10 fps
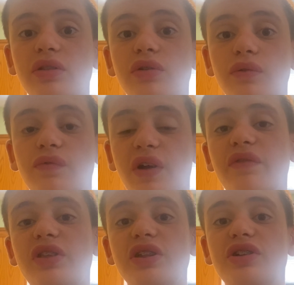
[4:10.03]

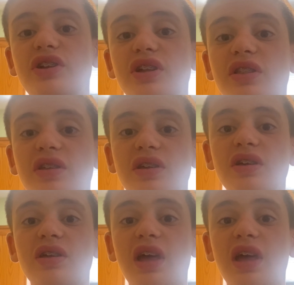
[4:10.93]
250 GT